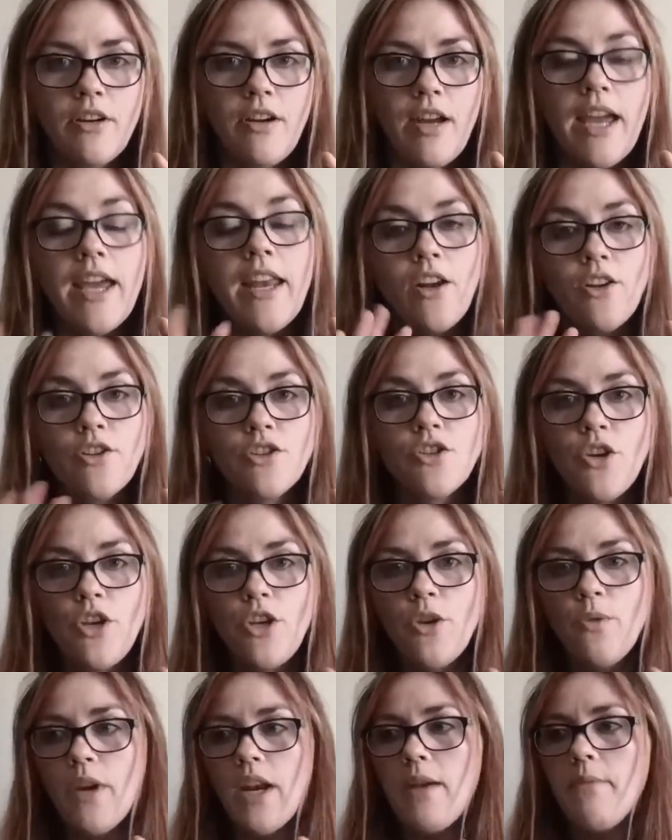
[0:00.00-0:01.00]
And I'll show you
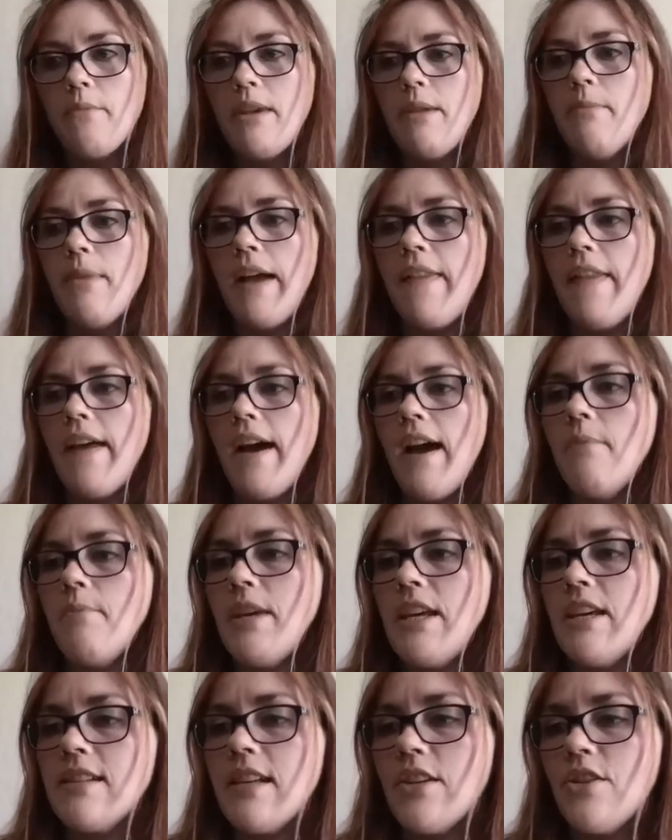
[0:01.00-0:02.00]
what I mean by that,
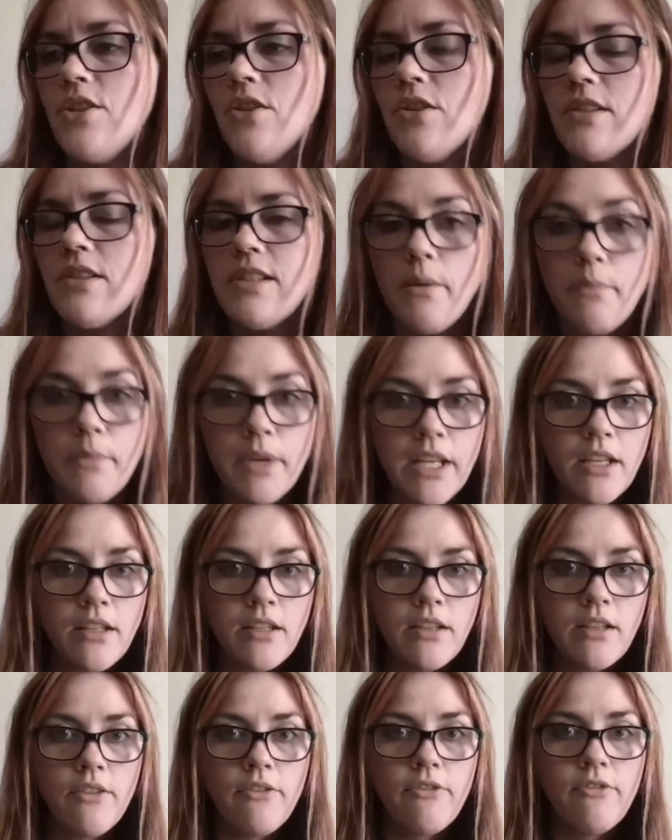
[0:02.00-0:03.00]
because I took some in
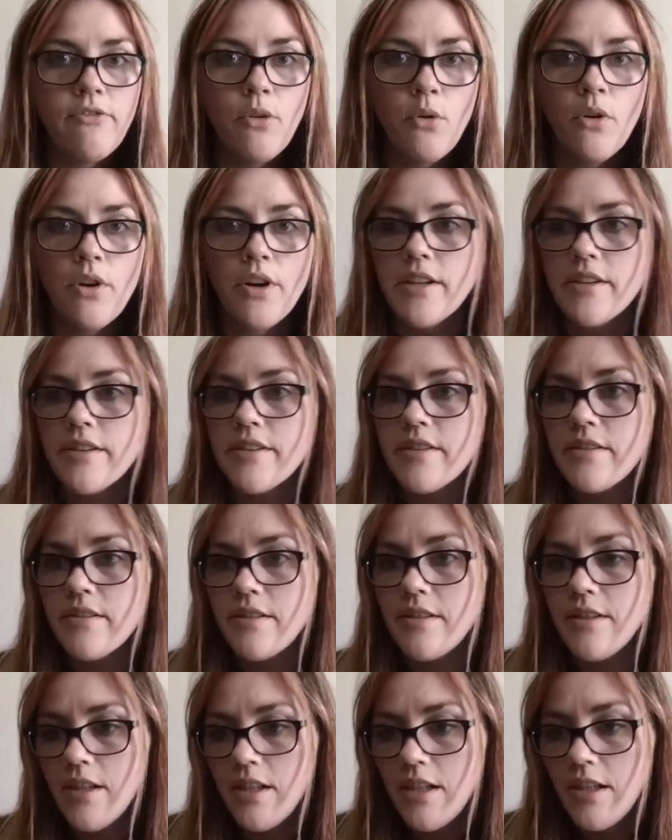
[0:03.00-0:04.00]
the forest
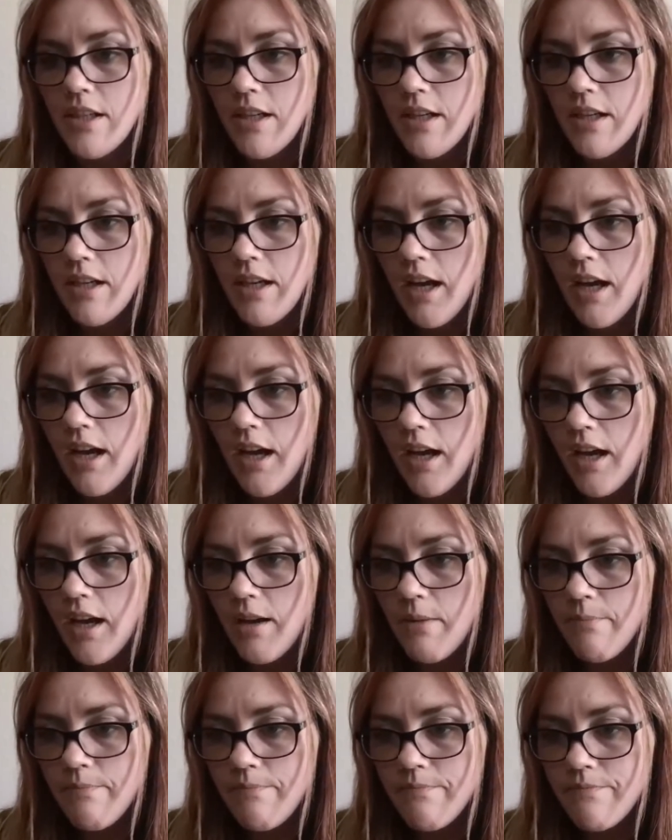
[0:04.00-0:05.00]

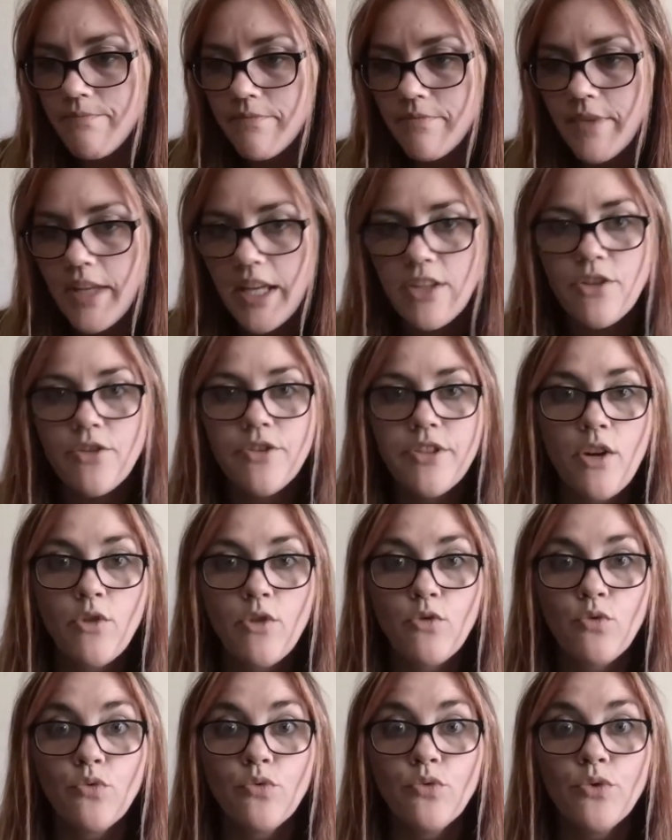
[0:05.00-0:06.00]
that turned out
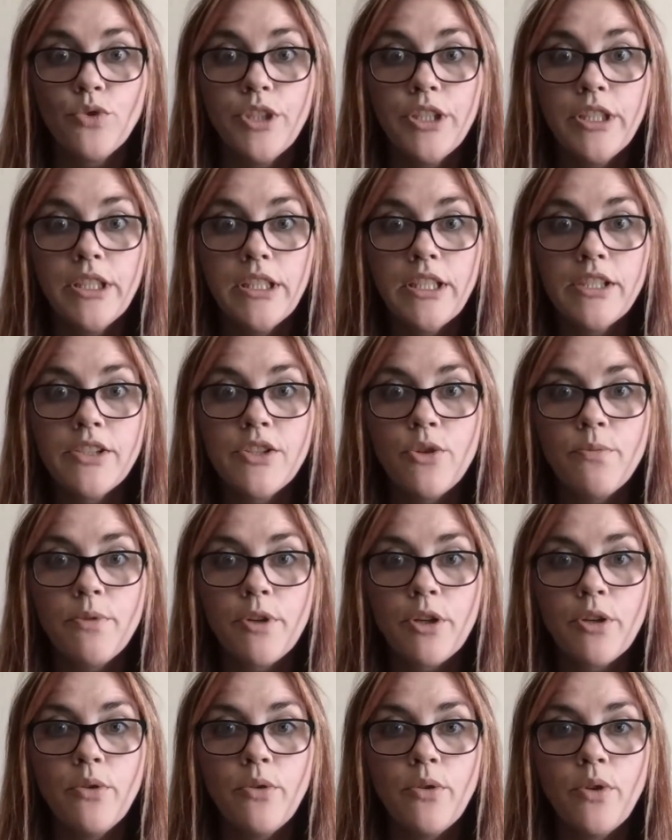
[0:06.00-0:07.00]
really super
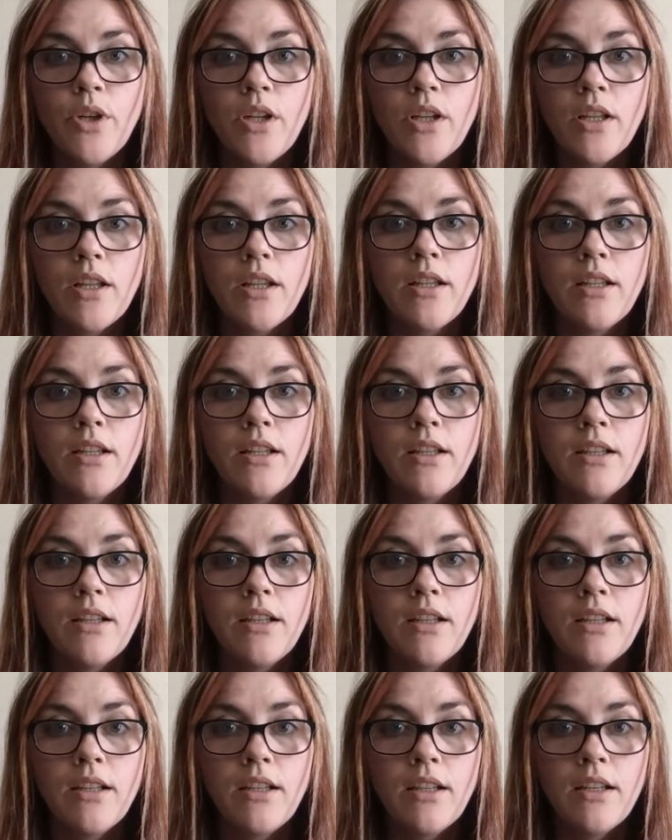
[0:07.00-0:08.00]
cool.
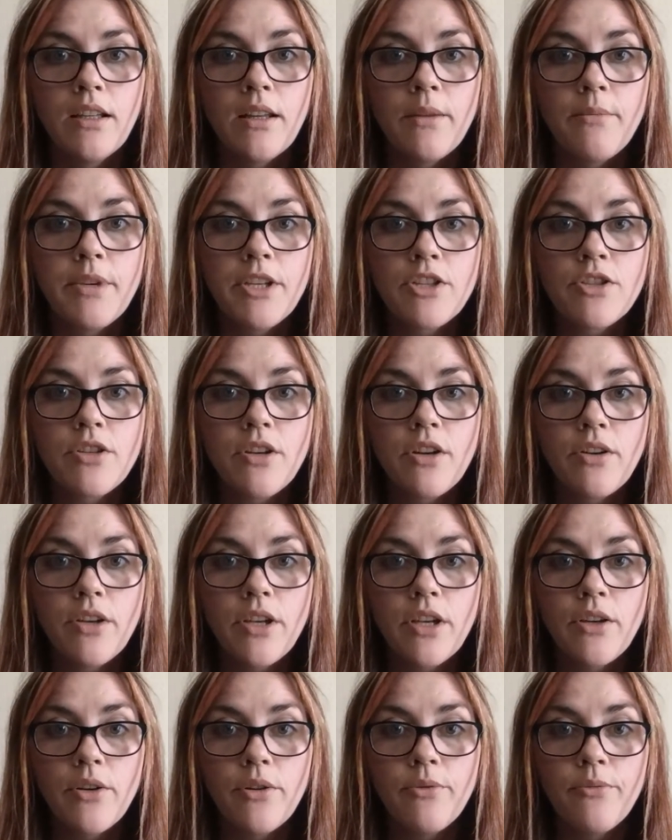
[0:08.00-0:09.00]
Let me show
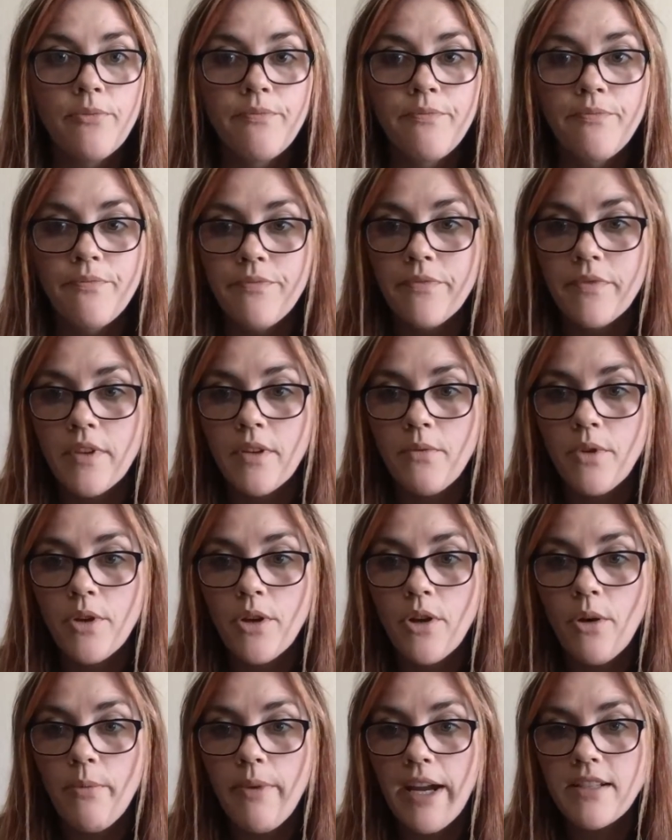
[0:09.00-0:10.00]
you. We'll
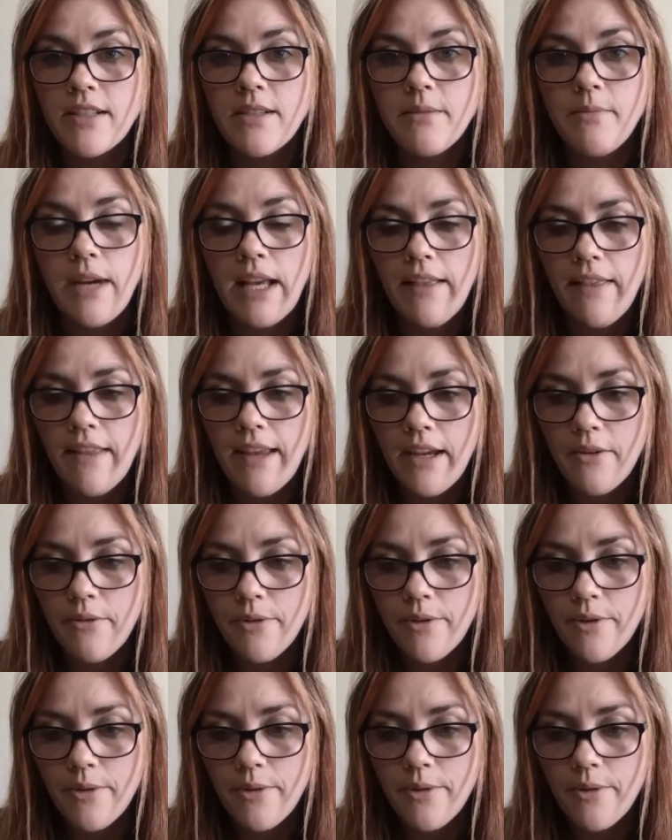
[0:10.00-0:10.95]
go back to my Lightroom.